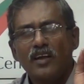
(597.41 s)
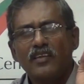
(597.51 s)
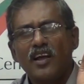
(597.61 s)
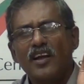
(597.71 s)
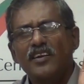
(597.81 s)
And
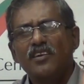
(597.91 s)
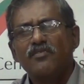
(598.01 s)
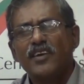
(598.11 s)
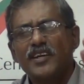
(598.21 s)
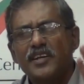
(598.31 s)
the kind
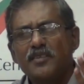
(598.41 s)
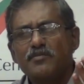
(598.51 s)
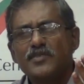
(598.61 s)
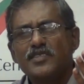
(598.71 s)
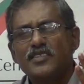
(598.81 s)
of
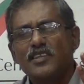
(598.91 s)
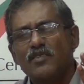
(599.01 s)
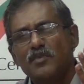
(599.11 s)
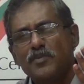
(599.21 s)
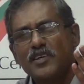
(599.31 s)
attempts
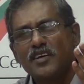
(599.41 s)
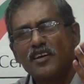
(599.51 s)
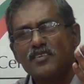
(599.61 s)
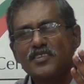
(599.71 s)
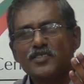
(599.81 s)
developing
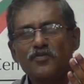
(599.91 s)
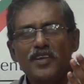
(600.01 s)
countries